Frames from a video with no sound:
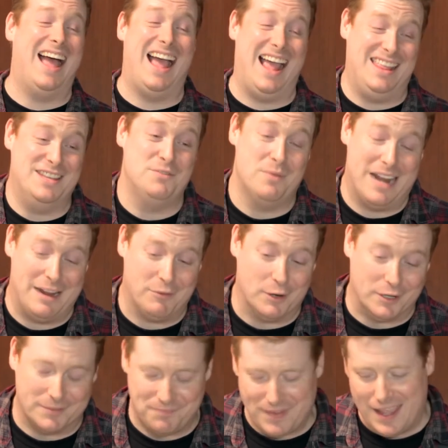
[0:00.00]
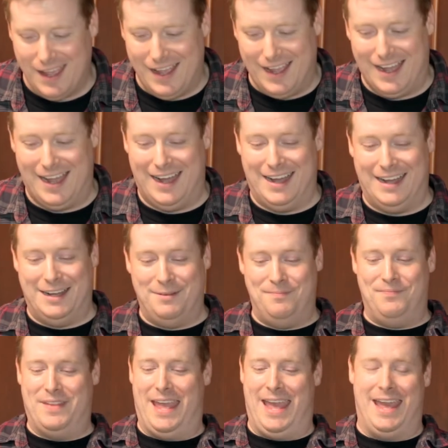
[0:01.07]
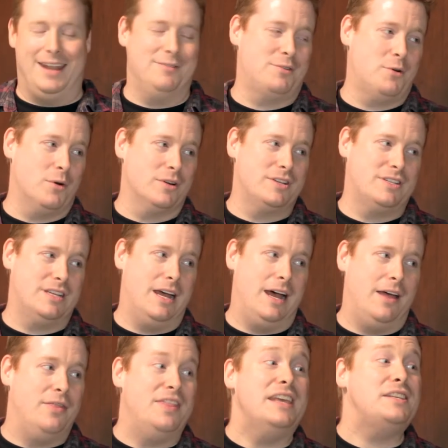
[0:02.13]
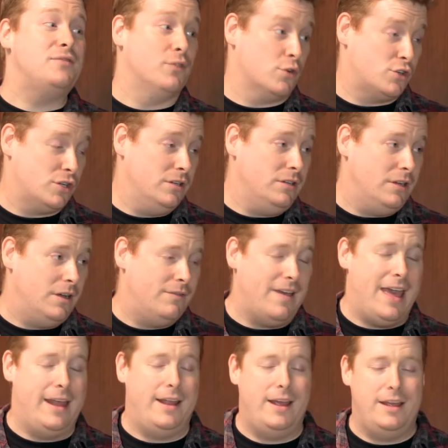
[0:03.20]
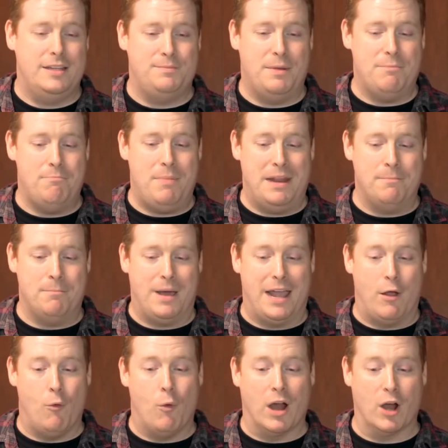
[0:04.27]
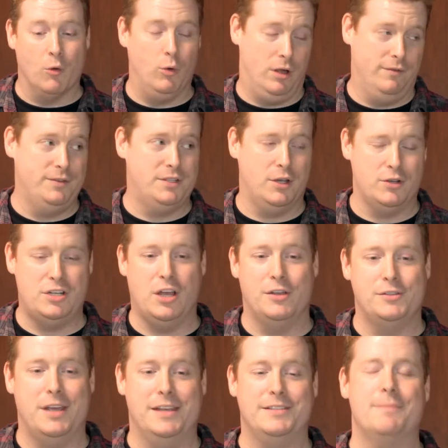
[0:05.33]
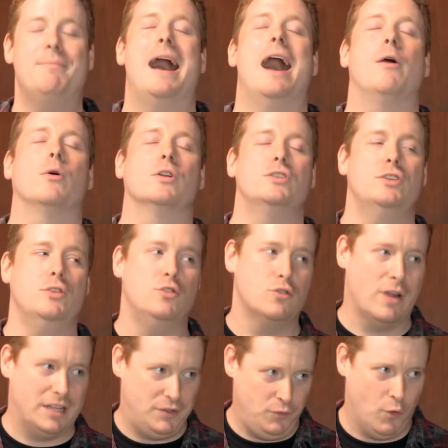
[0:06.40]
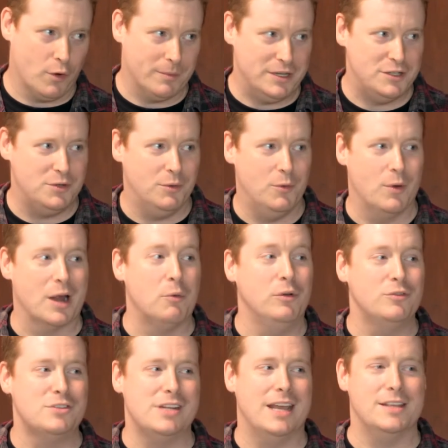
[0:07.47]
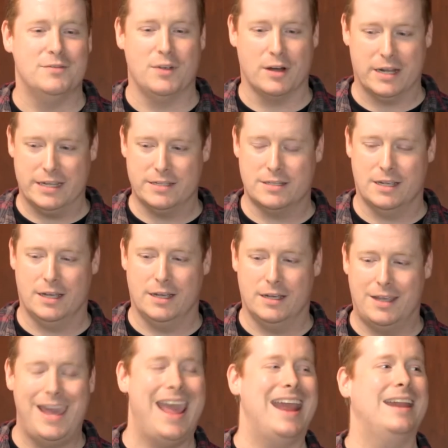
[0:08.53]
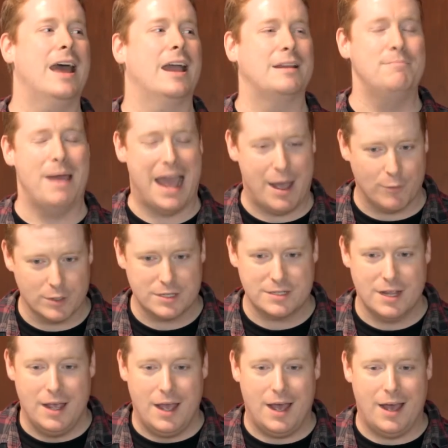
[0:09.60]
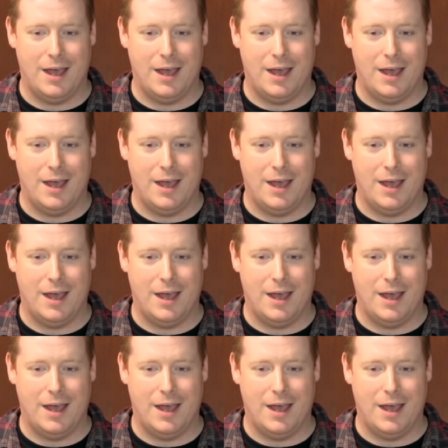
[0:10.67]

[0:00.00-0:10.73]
I, this is what I've heard. Maybe. Um, and of course, uh, this version of Edda has been bitten by a werewolf, so she also has the power to transform into a werewolf. She has various uh, canine powers.